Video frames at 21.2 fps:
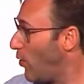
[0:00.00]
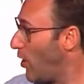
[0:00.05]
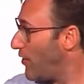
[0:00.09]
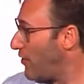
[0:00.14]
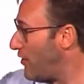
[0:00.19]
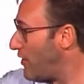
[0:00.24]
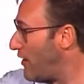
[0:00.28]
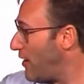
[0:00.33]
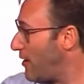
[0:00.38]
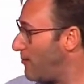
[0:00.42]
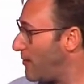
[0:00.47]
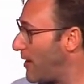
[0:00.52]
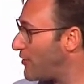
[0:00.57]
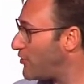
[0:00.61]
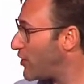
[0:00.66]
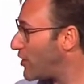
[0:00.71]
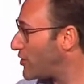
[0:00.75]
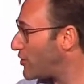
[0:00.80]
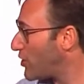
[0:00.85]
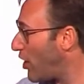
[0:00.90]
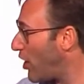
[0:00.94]
what the
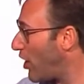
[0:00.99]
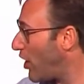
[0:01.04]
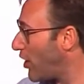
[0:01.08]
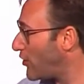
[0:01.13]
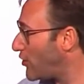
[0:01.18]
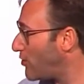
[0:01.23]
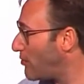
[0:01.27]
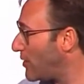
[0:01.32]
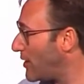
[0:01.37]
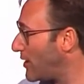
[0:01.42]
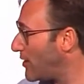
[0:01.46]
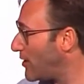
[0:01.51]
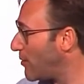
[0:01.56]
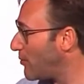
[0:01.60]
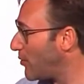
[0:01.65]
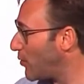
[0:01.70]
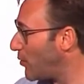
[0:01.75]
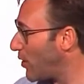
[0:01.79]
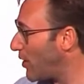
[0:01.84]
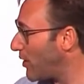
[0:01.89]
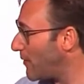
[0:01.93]
metrics are to be
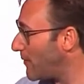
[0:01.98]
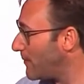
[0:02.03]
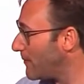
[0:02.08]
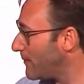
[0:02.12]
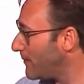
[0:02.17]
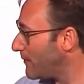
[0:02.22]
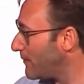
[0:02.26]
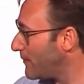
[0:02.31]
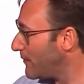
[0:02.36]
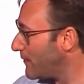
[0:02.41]
number one.